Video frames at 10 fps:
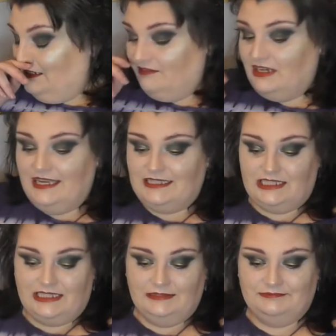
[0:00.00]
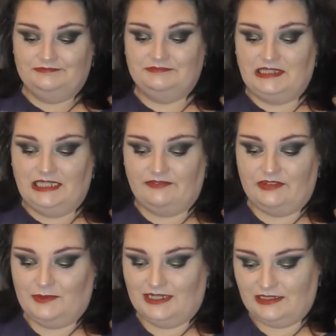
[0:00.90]
Right, my
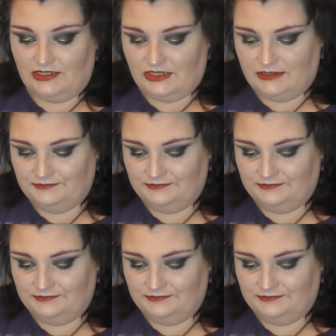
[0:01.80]
lovely ones,